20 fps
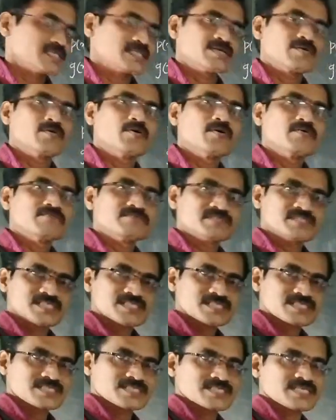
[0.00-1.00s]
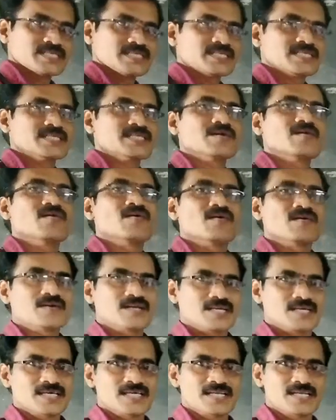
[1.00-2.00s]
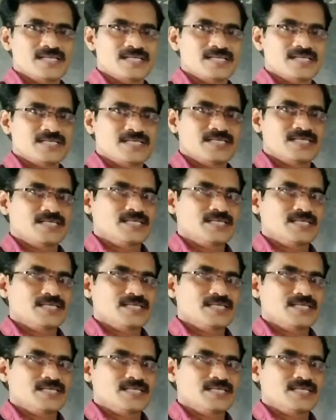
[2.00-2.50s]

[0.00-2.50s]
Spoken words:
coefficients in order,